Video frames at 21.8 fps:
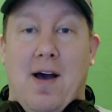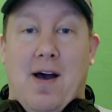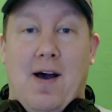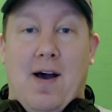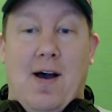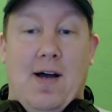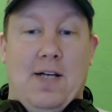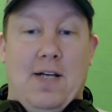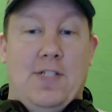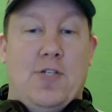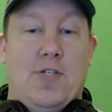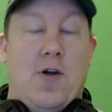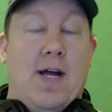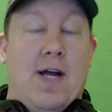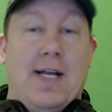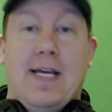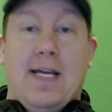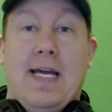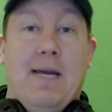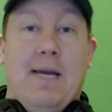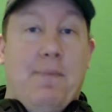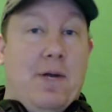Uh, try
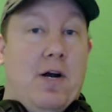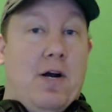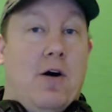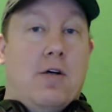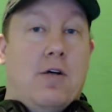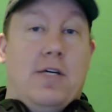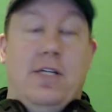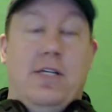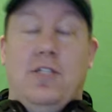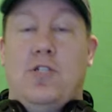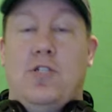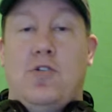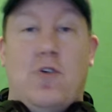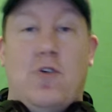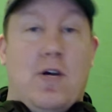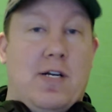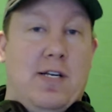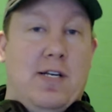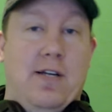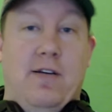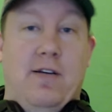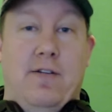to keep it all
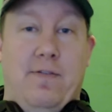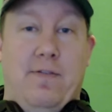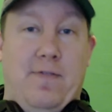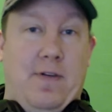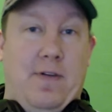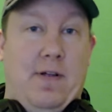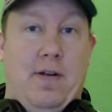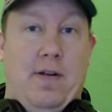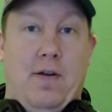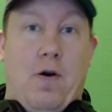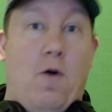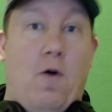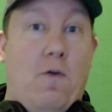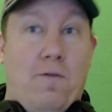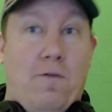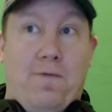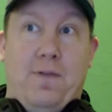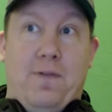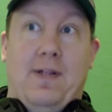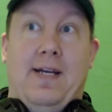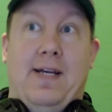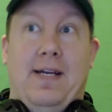constructive and
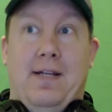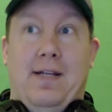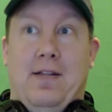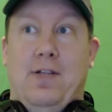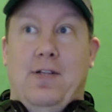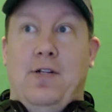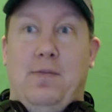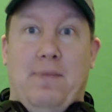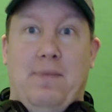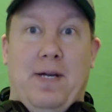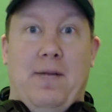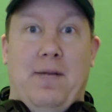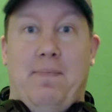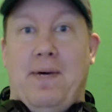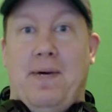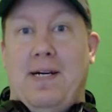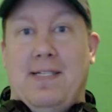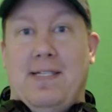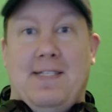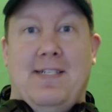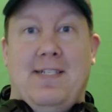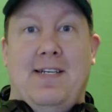hopefully a little bit of
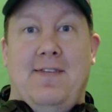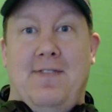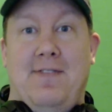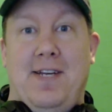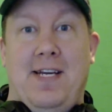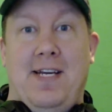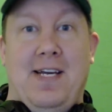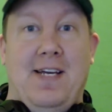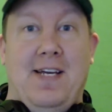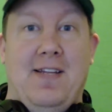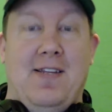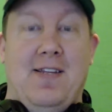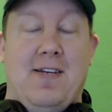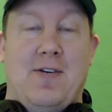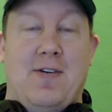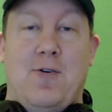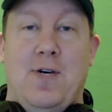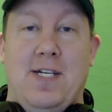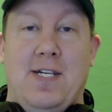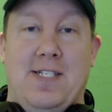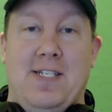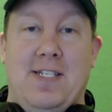positivity in the
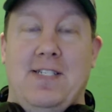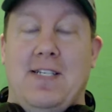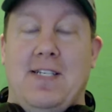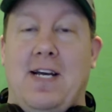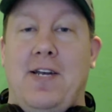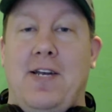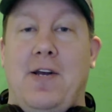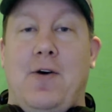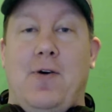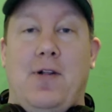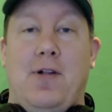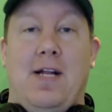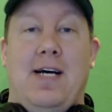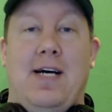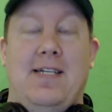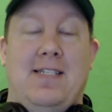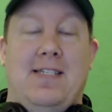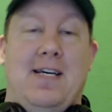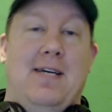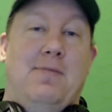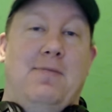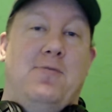questions. I know a lot
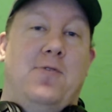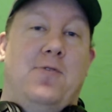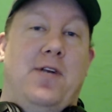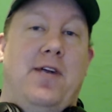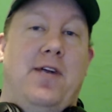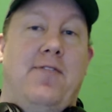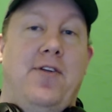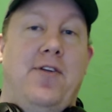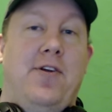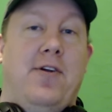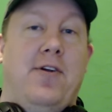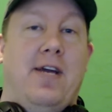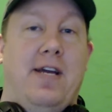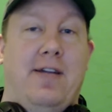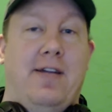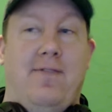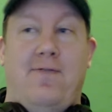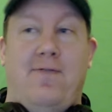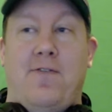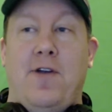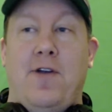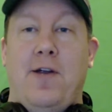of times whenever you
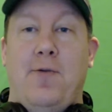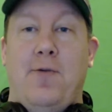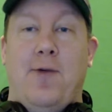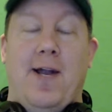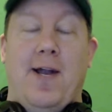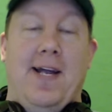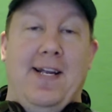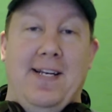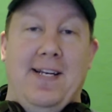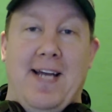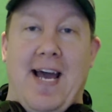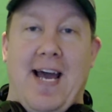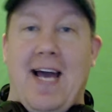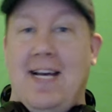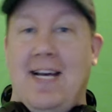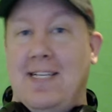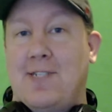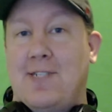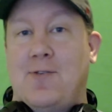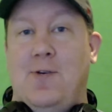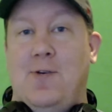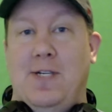get free reign to
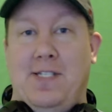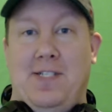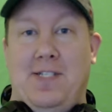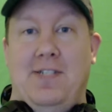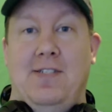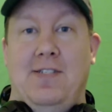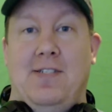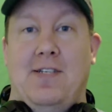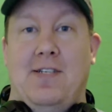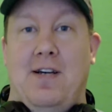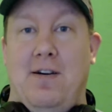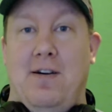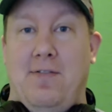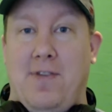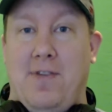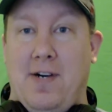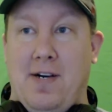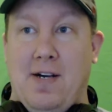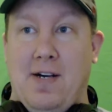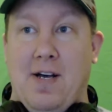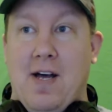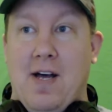ask questions of
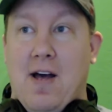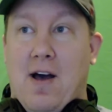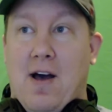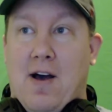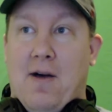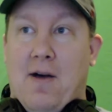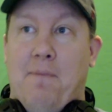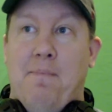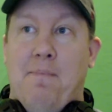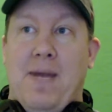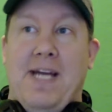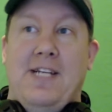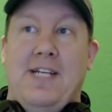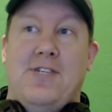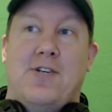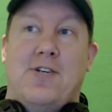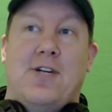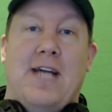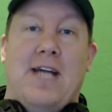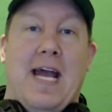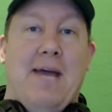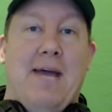a, a
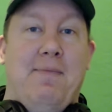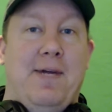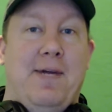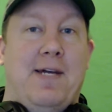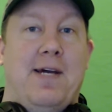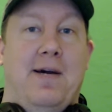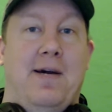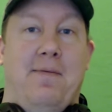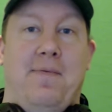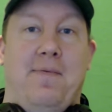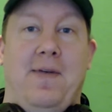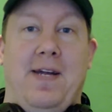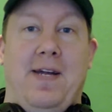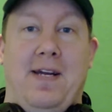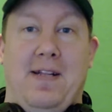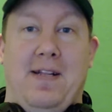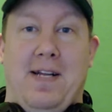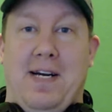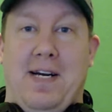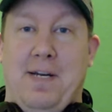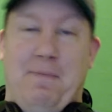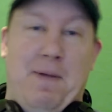major gaming company,
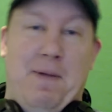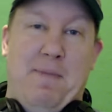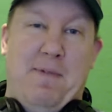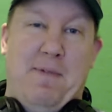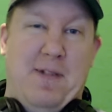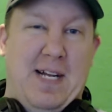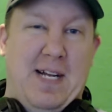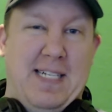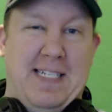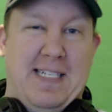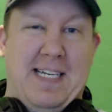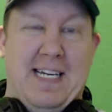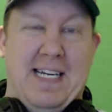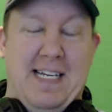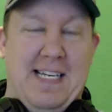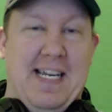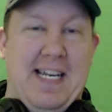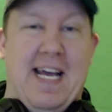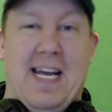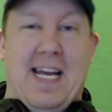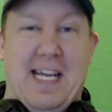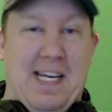a lot of people like to
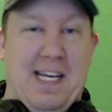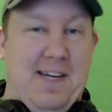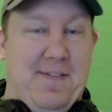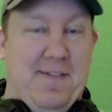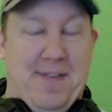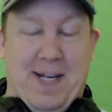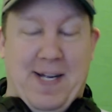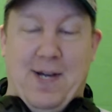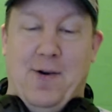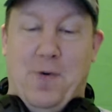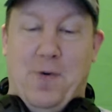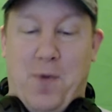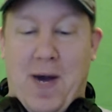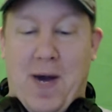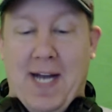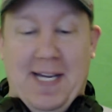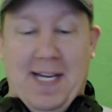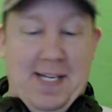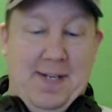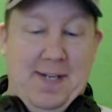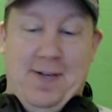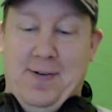get negative and go,
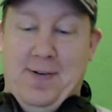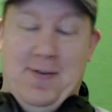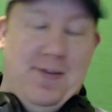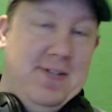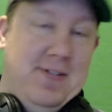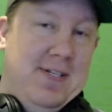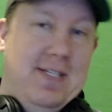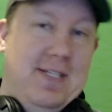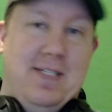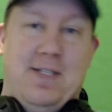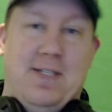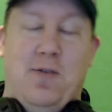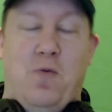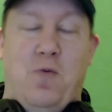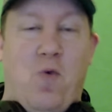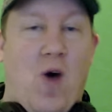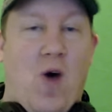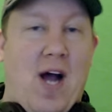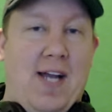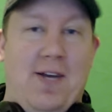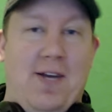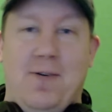why did you do this and
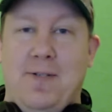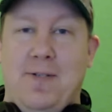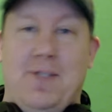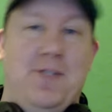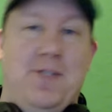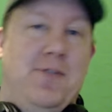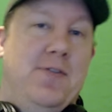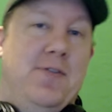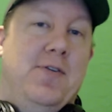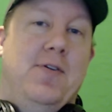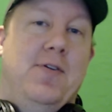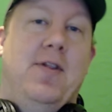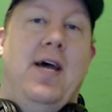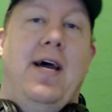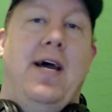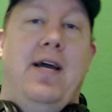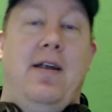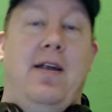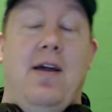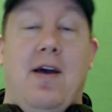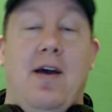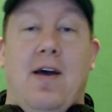why don't you do
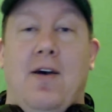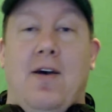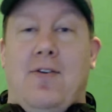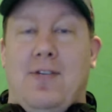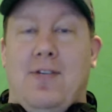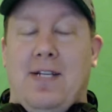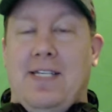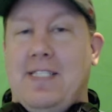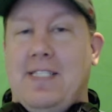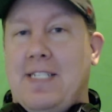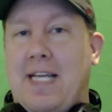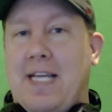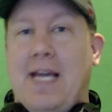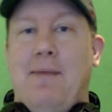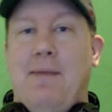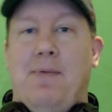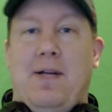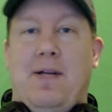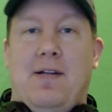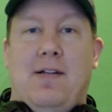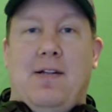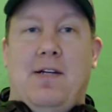that? But let's
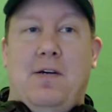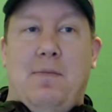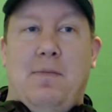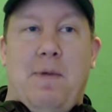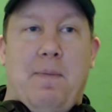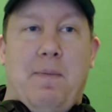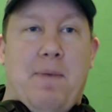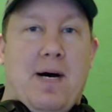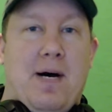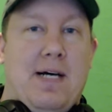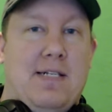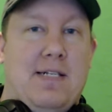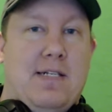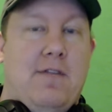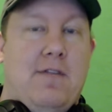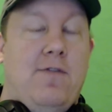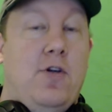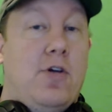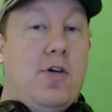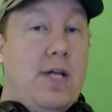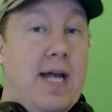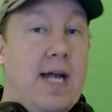keep it a little bit
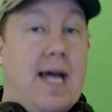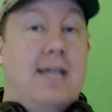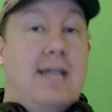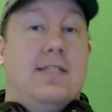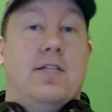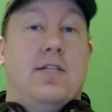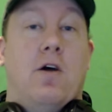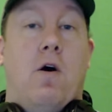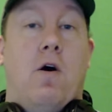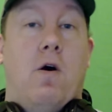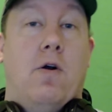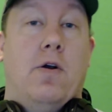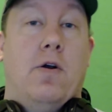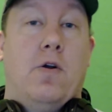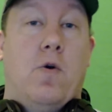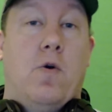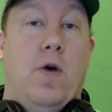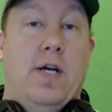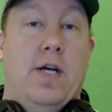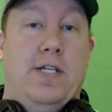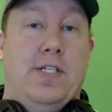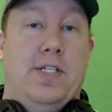positive. You can ask the hard
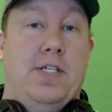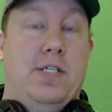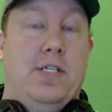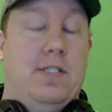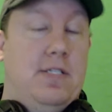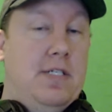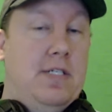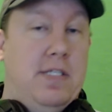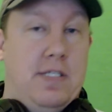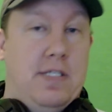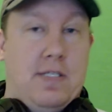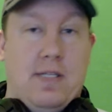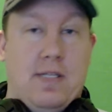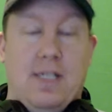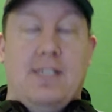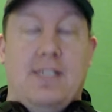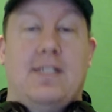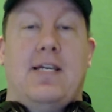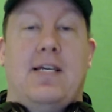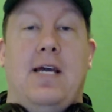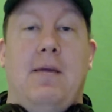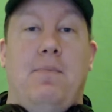questions, just
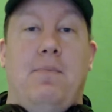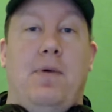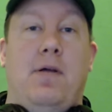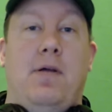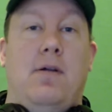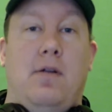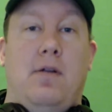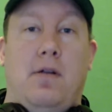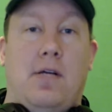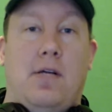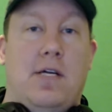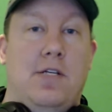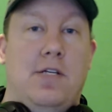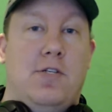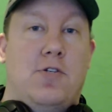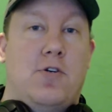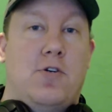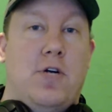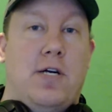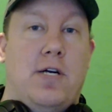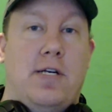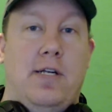let's keep it
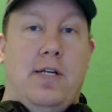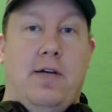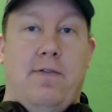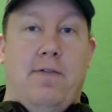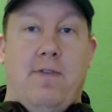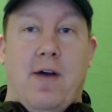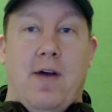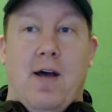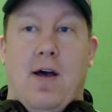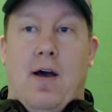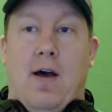constructive.